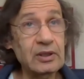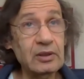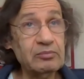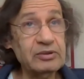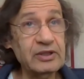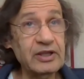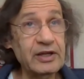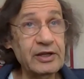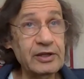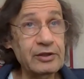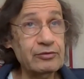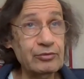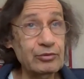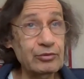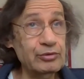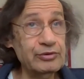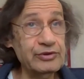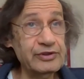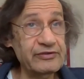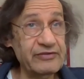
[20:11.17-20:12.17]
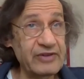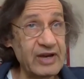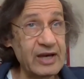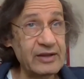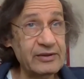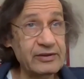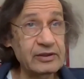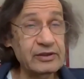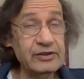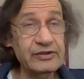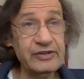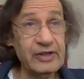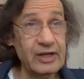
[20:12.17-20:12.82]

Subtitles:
play The Ruins of Athens.